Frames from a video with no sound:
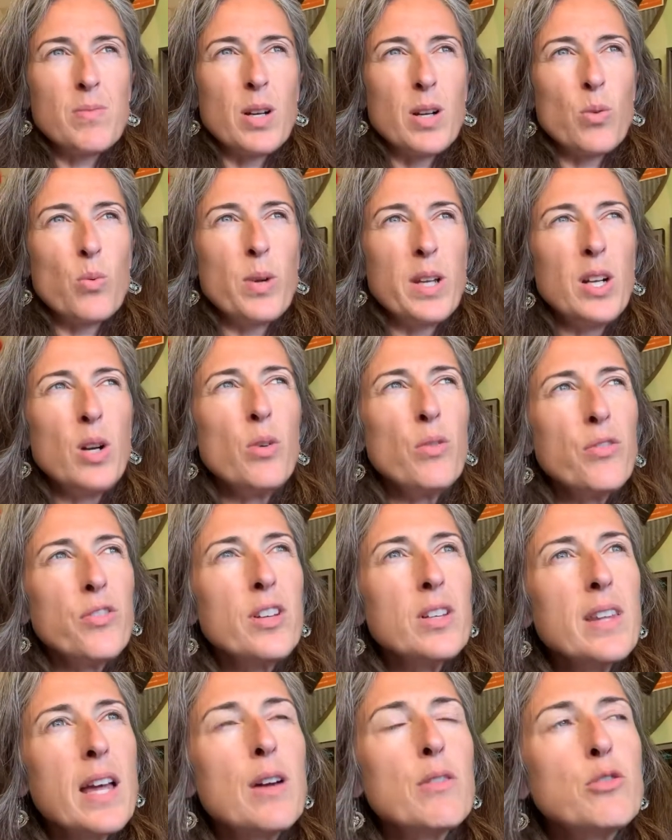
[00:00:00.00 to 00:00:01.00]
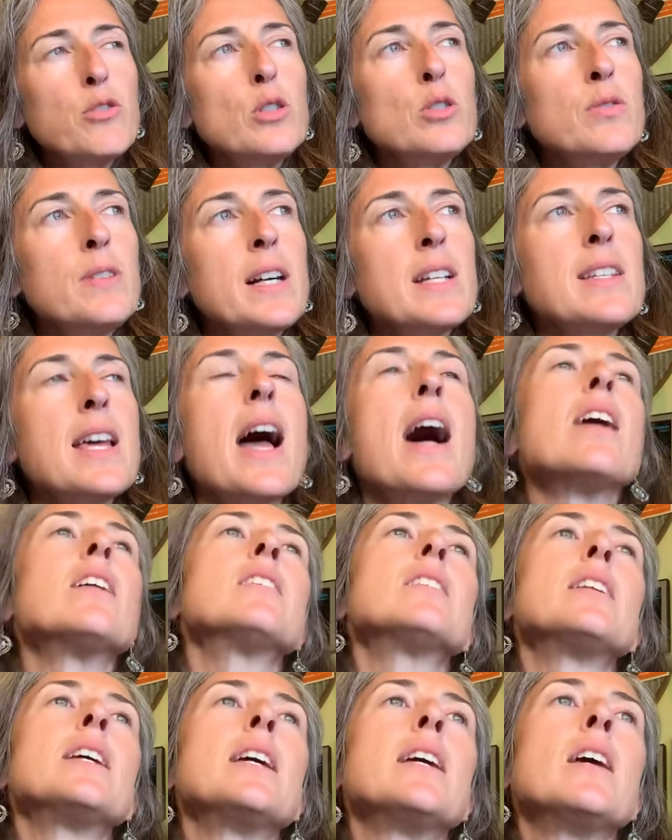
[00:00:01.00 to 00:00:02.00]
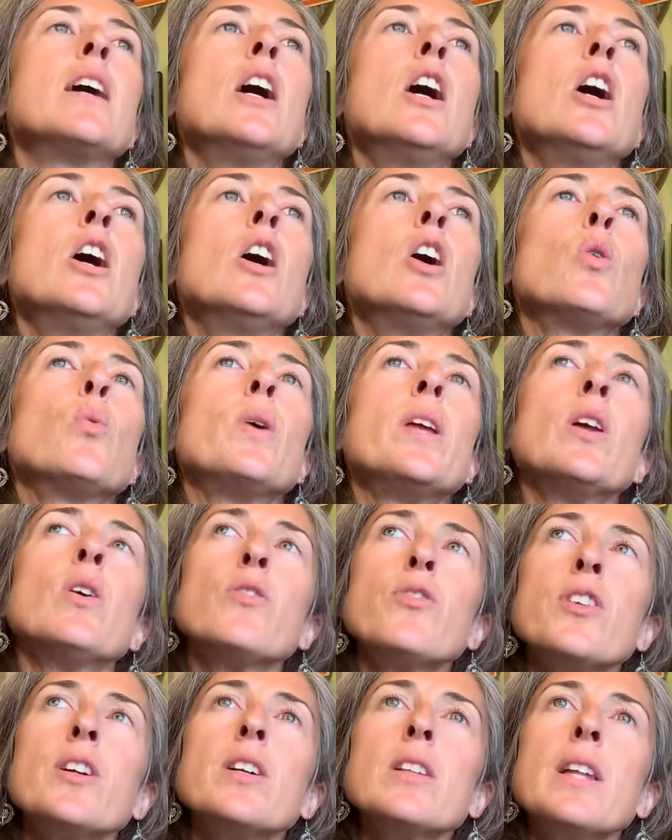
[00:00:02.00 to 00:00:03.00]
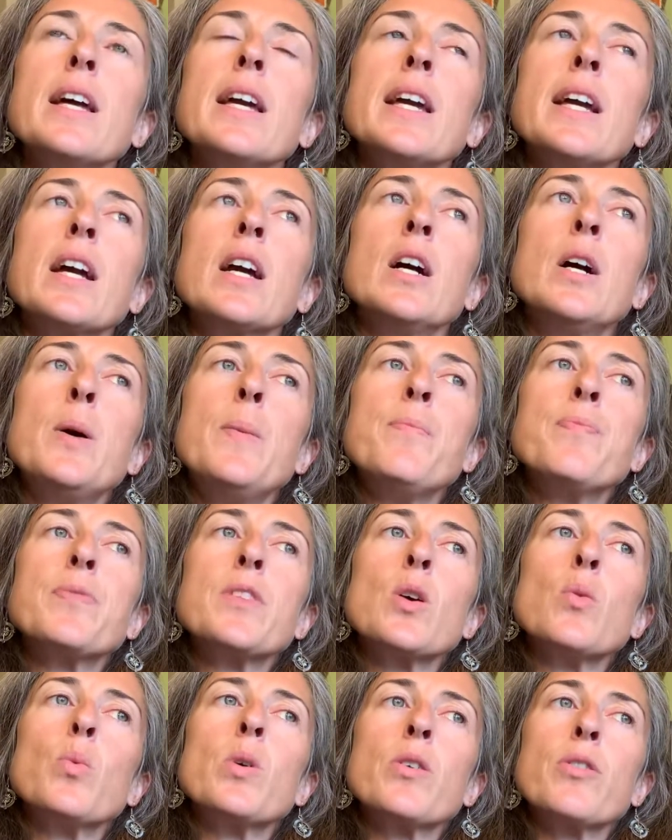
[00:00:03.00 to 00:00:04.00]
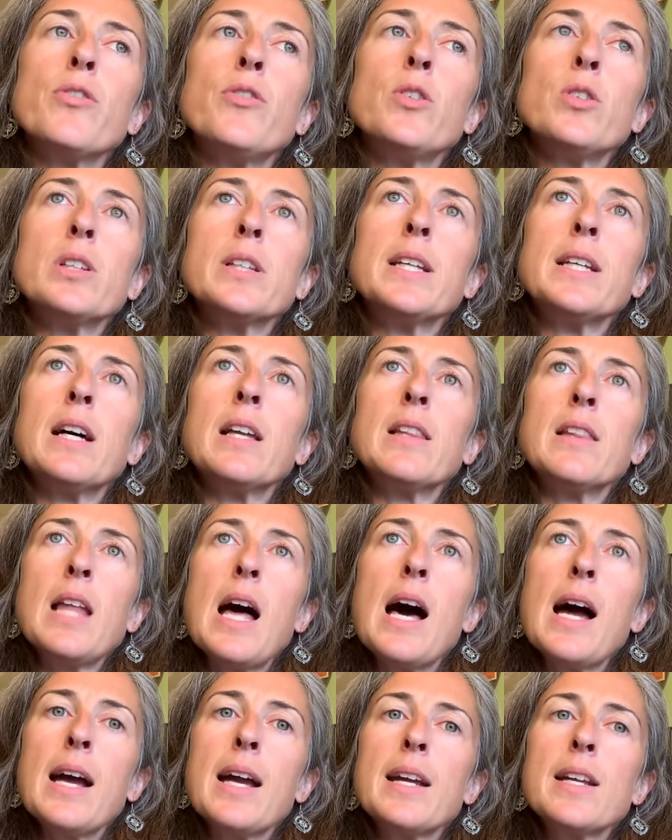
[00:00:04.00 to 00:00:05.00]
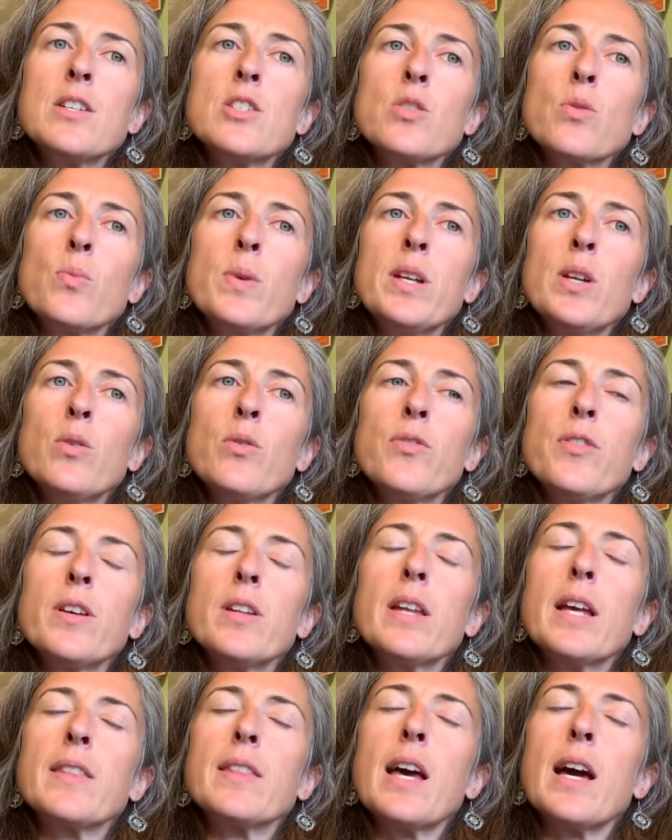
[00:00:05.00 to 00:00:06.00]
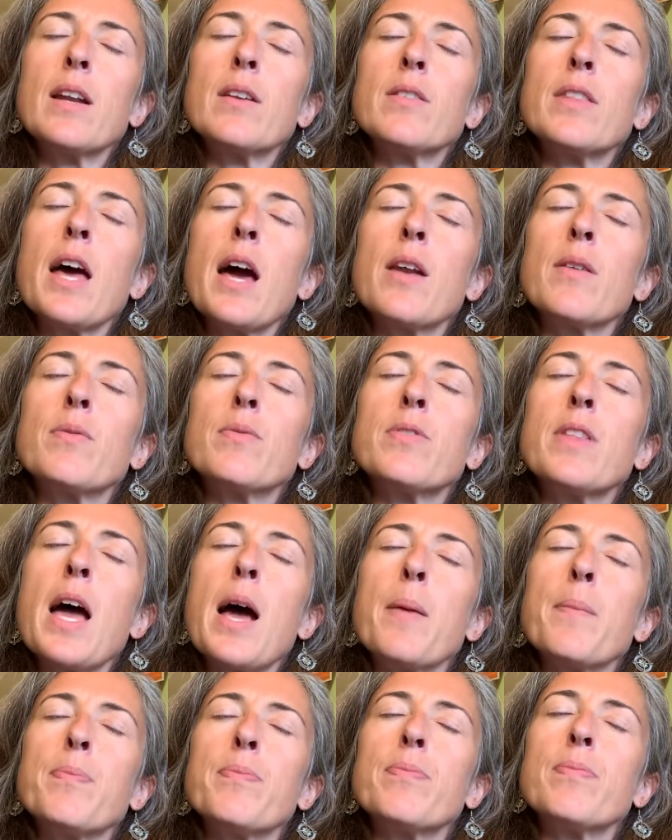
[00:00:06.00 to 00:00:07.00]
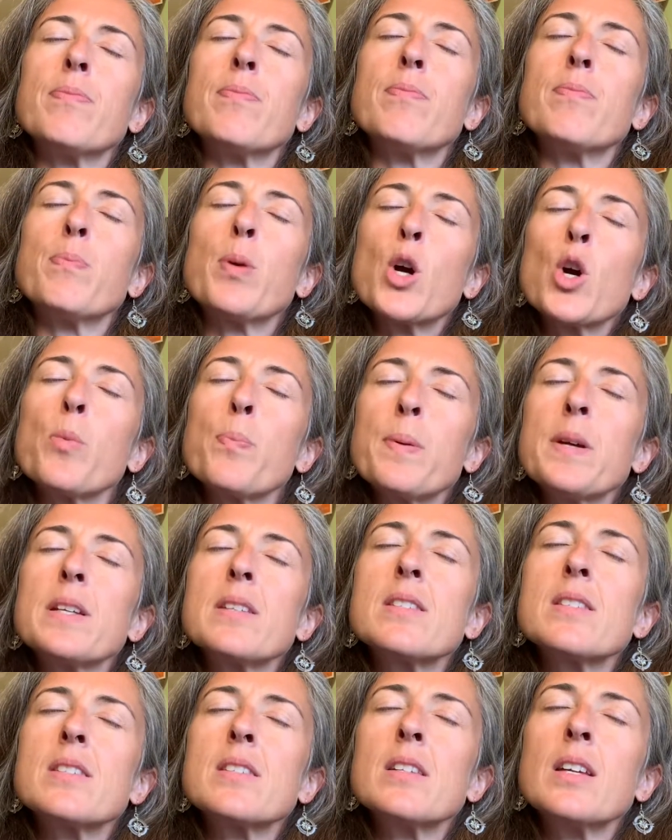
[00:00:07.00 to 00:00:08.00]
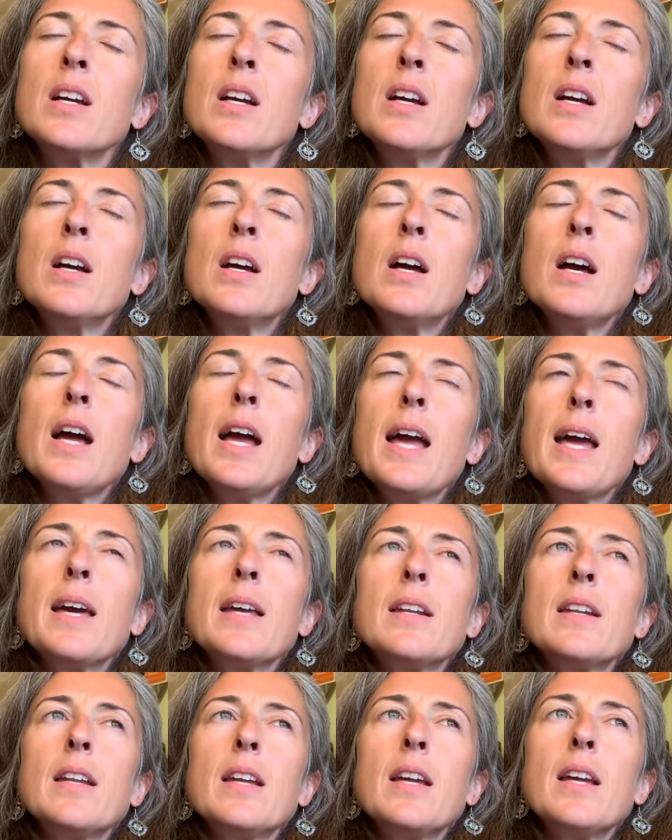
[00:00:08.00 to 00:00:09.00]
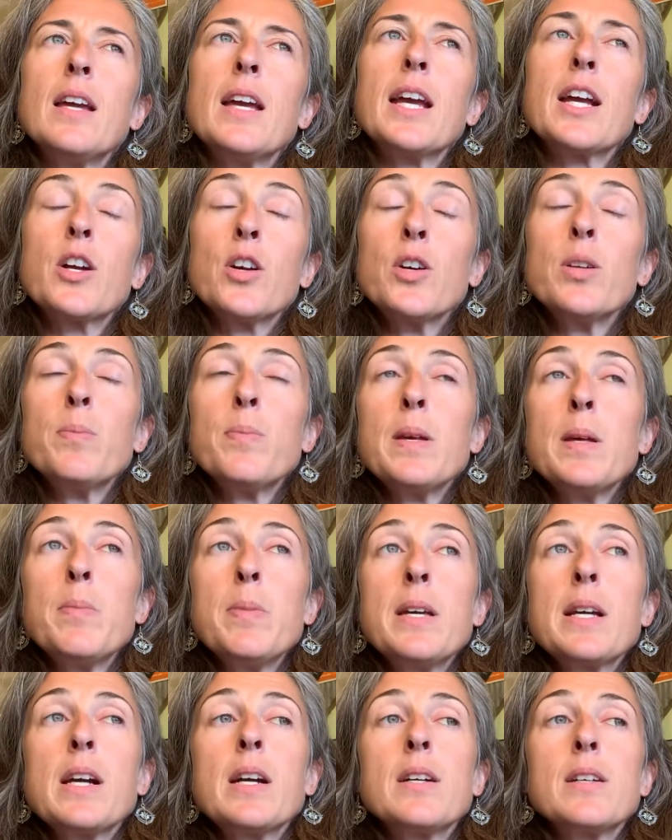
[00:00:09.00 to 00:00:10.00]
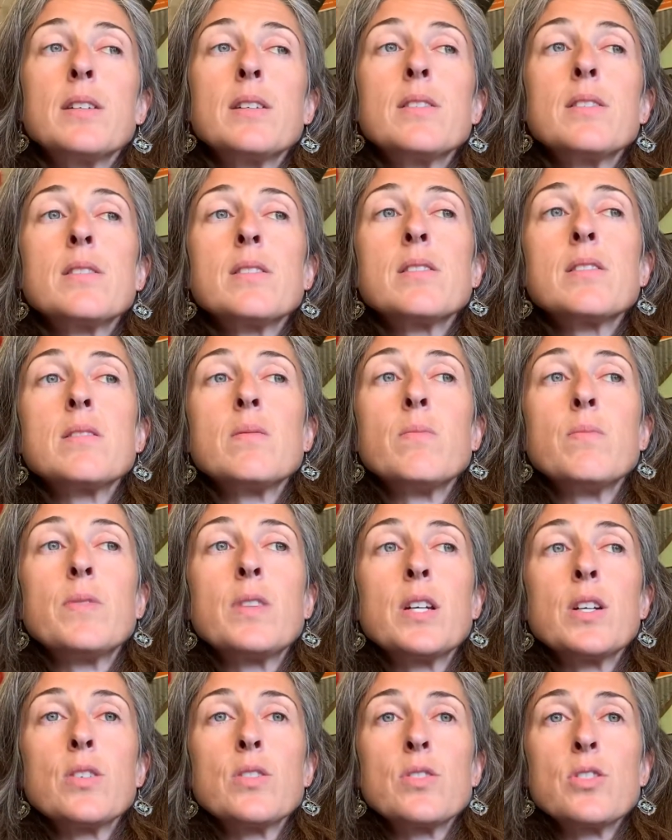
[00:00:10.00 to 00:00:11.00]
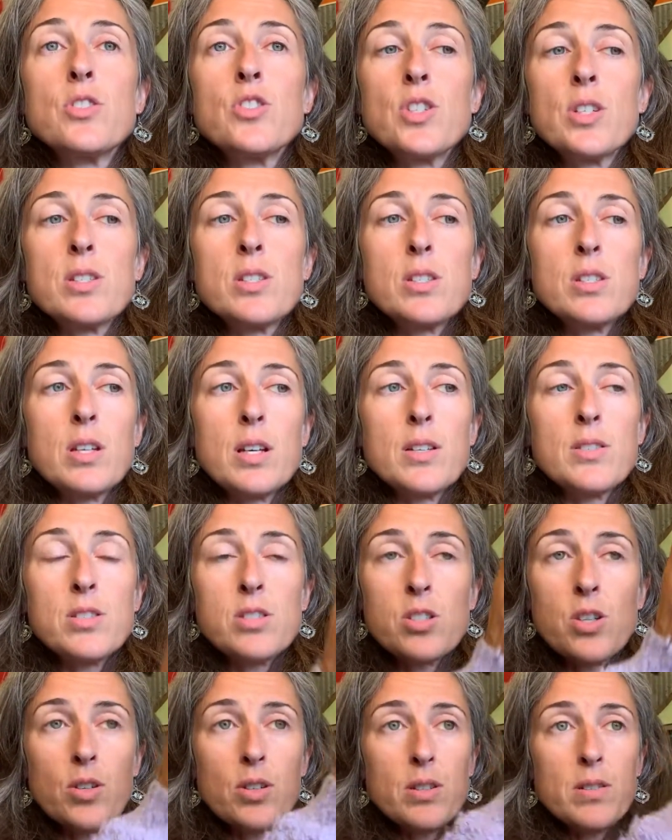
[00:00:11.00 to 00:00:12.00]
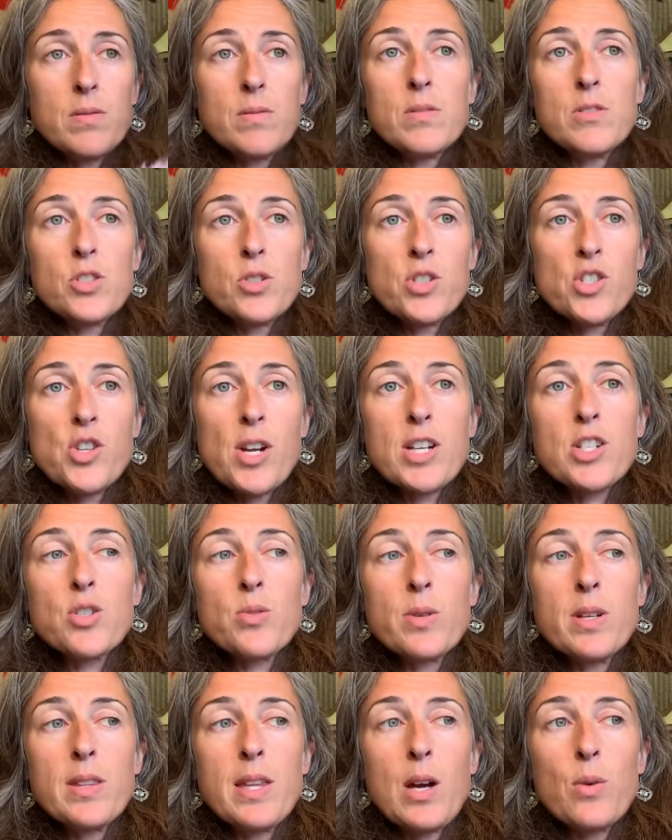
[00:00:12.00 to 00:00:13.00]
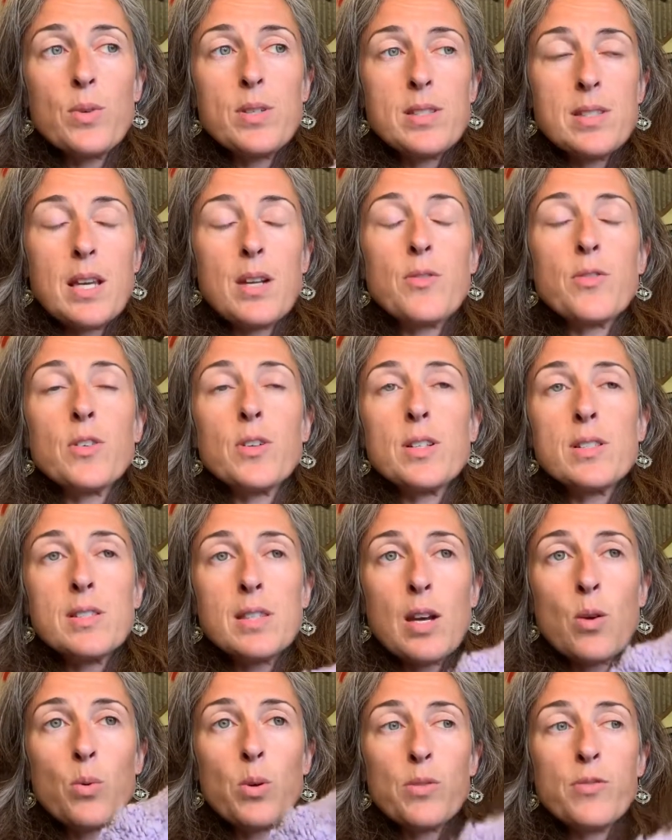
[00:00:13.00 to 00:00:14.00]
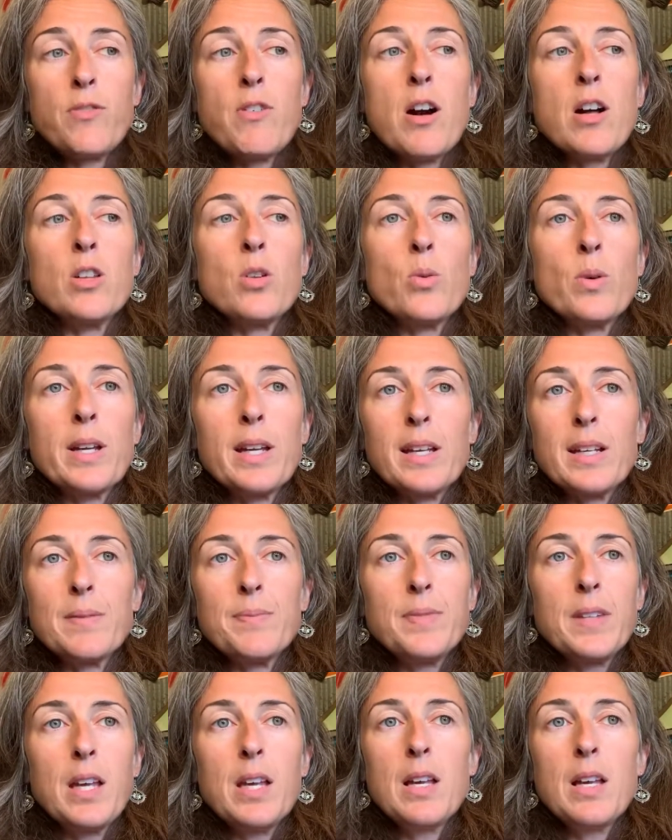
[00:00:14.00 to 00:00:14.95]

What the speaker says: we don't feel that full vitality. We don't feel like we're fully aligned. We don't feel like that purpose. And it could be because there's just a certain trajectory that was set for us that we're following